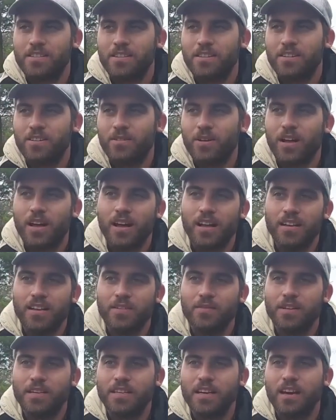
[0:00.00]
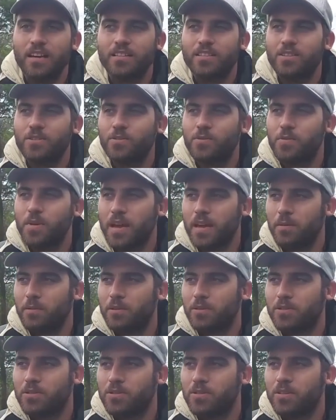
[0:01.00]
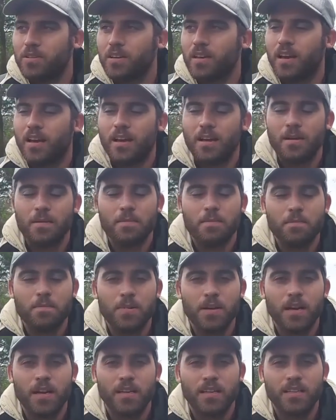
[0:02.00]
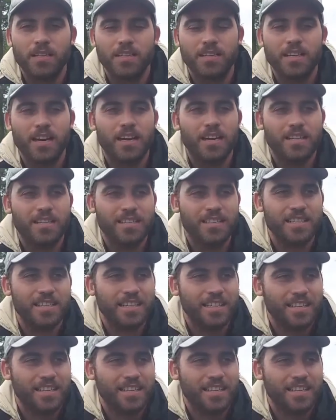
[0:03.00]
Well, I never doubted it would be able to, but I did doubt